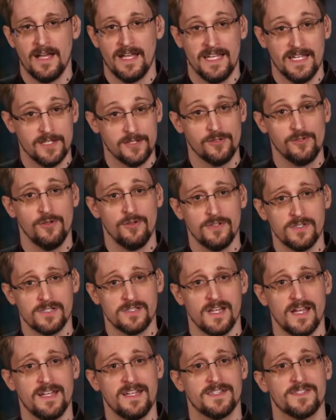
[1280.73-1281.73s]
It
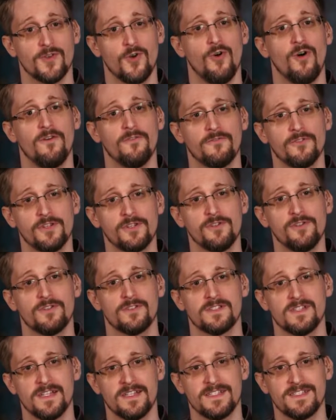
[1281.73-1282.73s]
looks like it's off, it
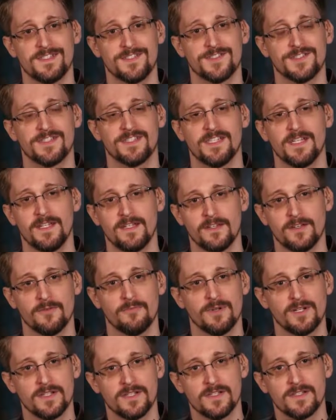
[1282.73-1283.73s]
looks like it's just sitting there,
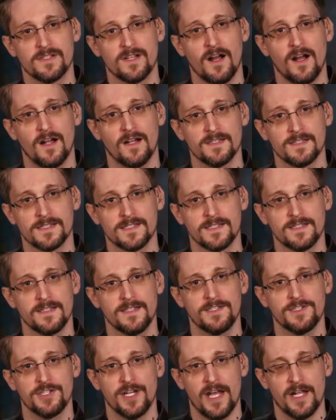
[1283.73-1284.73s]
but it is
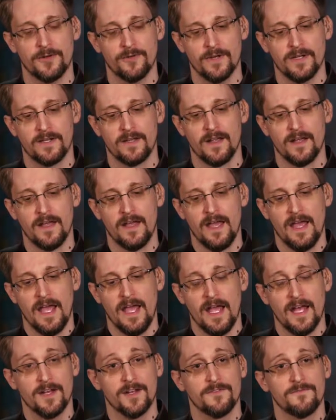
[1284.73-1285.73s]
constantly chattering.
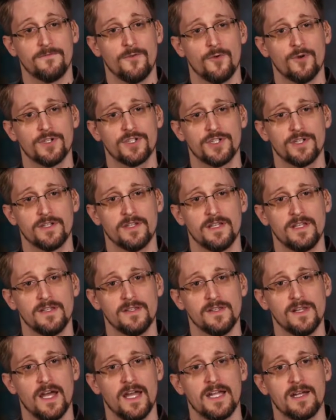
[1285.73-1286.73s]
And unfortunately,
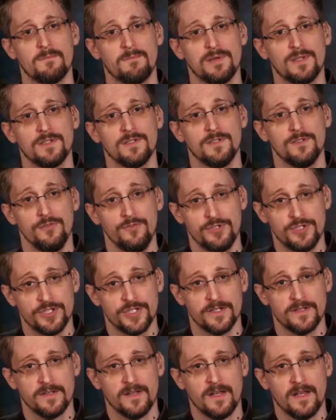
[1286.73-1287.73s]
like
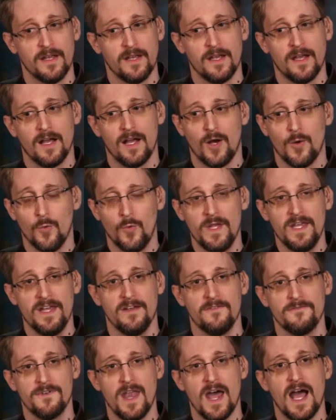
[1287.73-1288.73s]
pollution, we
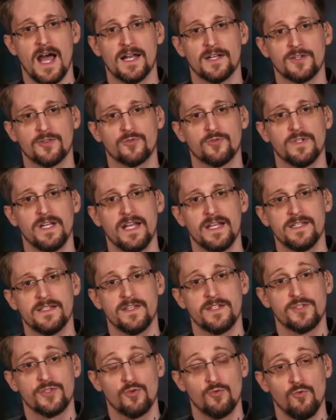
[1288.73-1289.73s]
have not created
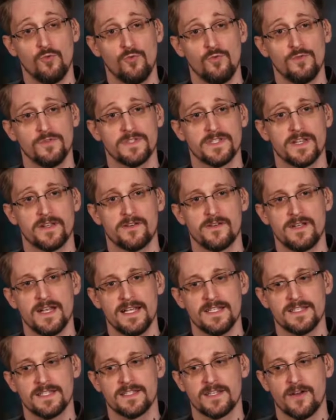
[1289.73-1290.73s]
the tools that are
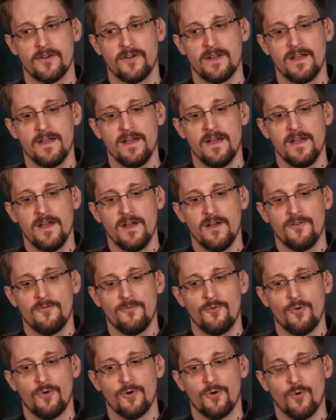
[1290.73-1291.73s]
necessary
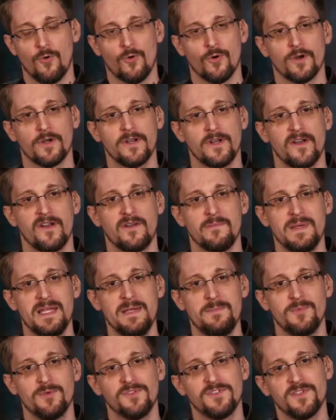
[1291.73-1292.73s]
for ordinary
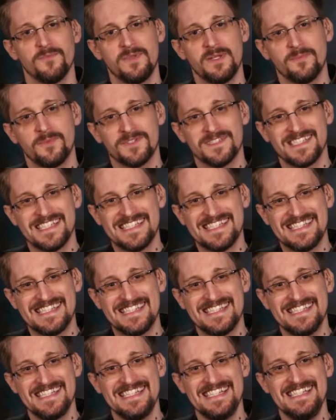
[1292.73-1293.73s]
people to be able to
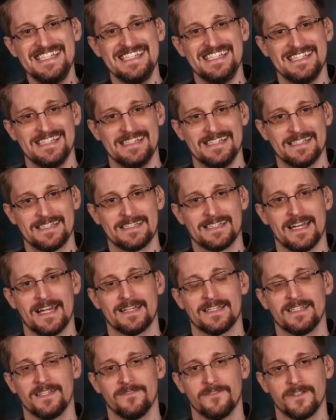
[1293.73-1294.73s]
see this
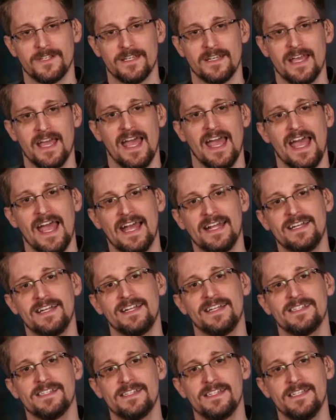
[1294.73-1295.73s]
activity. And
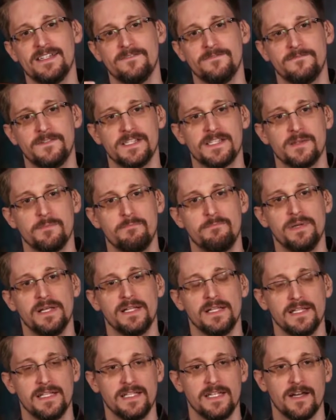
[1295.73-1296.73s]
it is the
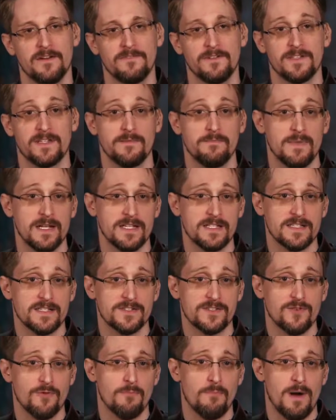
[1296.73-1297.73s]
invisibility of it that makes
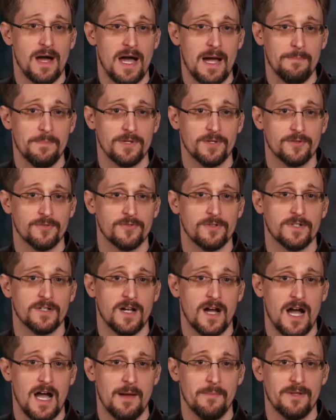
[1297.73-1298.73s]
it so popular and
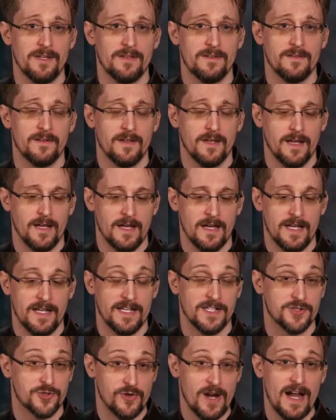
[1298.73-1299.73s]
common
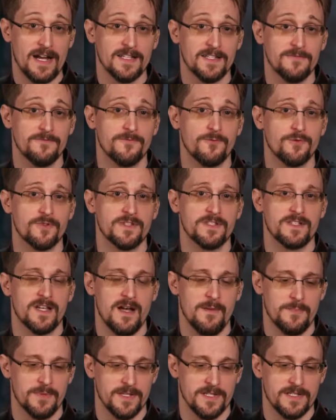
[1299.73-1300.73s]
and attractive for these
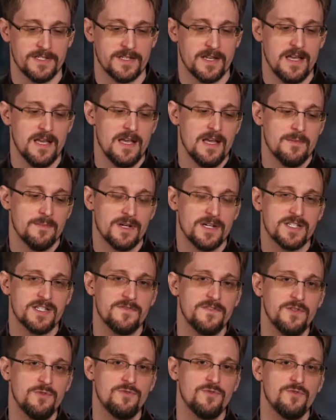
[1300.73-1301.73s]
companies. Because
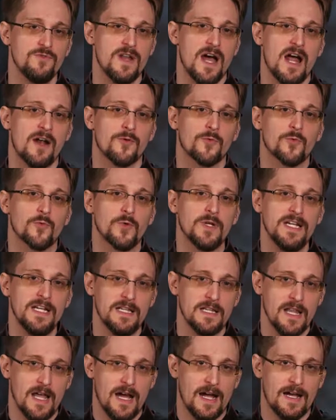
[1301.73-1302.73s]
if you do not
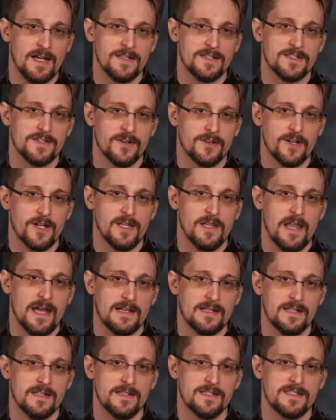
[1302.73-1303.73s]
realize they're
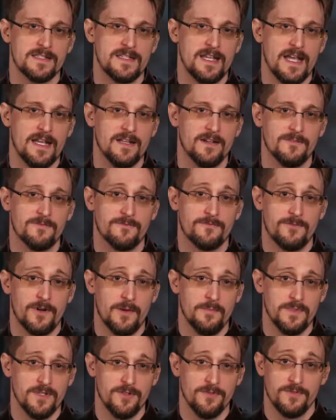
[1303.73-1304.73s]
collecting this data
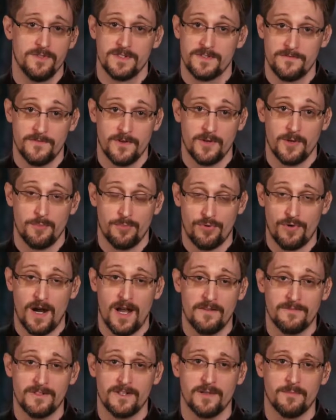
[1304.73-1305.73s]
from you, this very
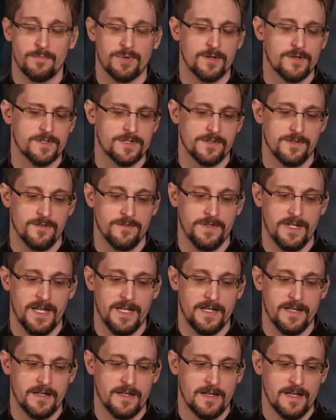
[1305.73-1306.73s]
private and personal
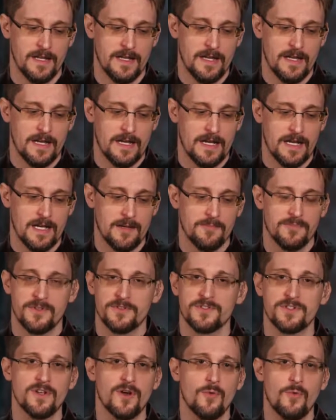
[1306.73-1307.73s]
data,
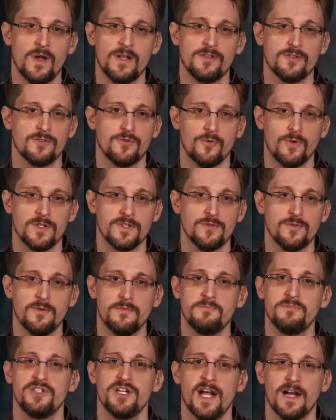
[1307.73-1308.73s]
there's no way you're going to
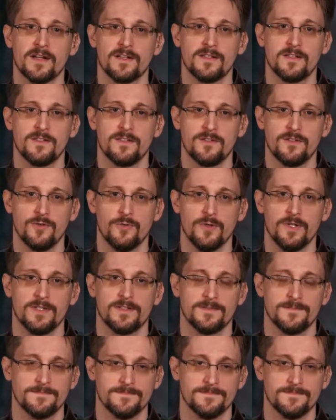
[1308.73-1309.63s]
object to it.